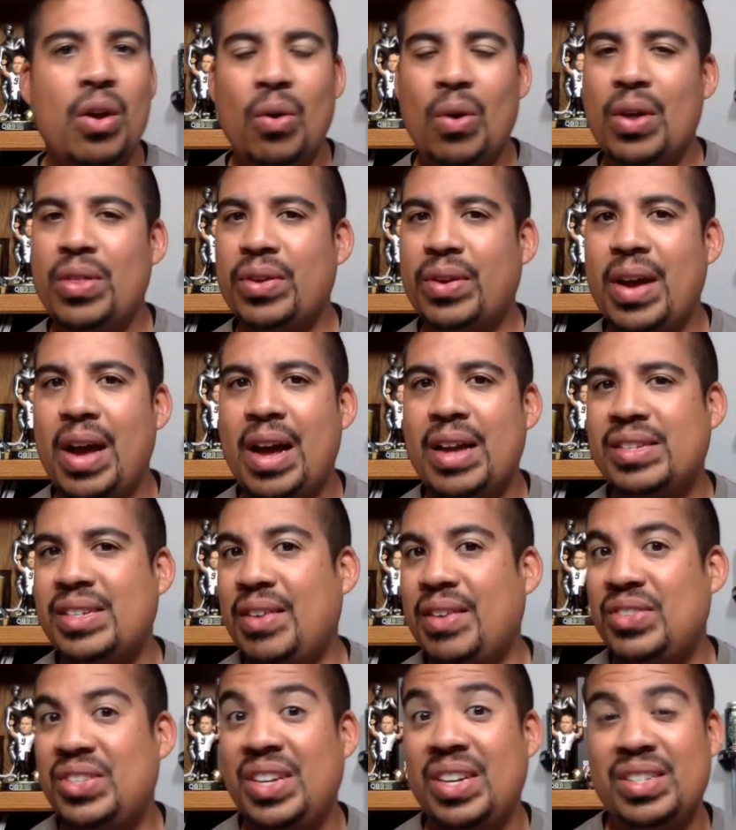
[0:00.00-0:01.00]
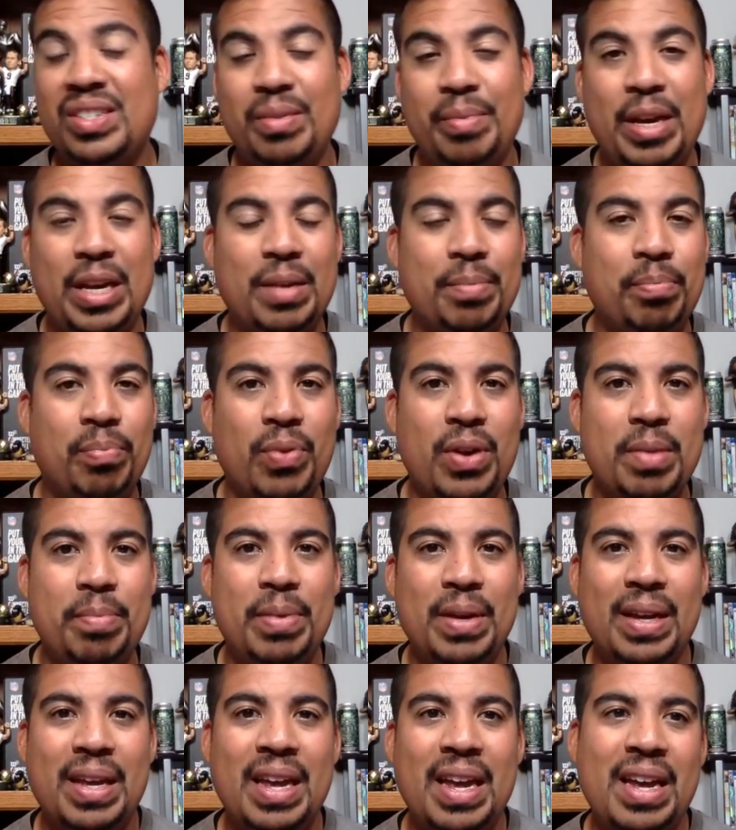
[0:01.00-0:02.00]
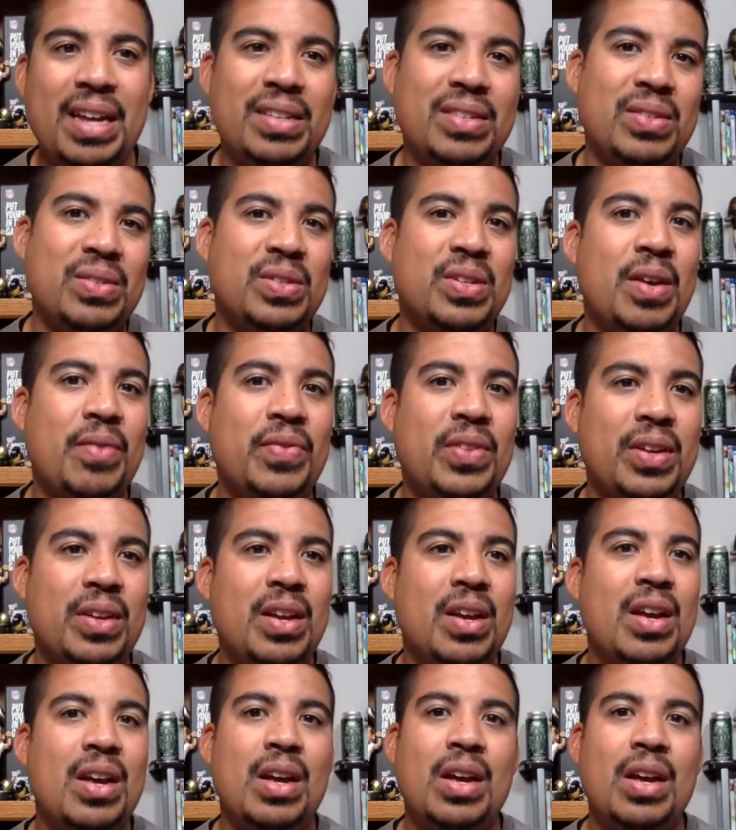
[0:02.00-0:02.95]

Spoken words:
or other guys have a chance to make pretty big hits or something.